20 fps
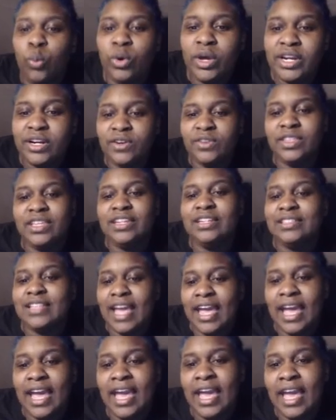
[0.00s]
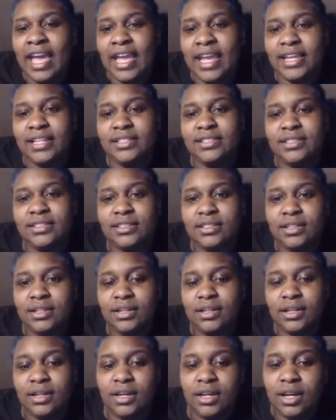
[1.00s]
are these ads?
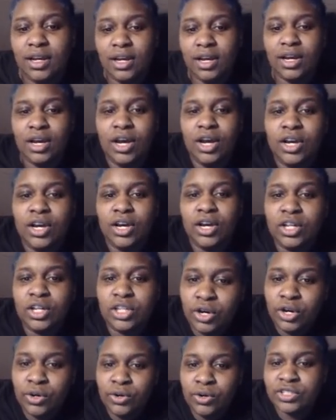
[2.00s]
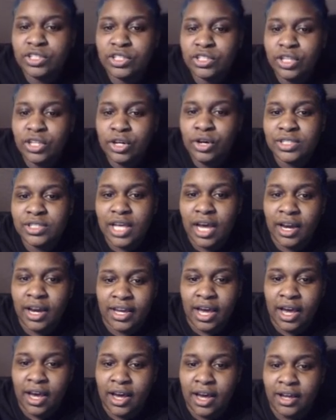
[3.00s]
Close, a
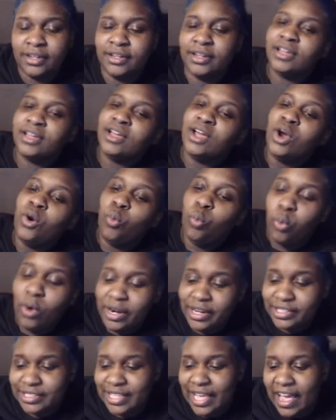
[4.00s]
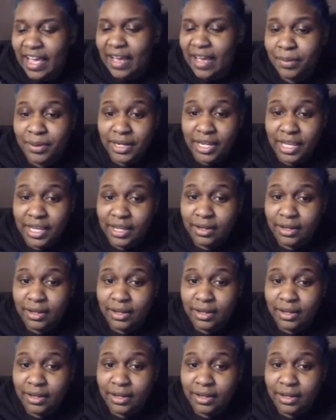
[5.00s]
gun. What is happening?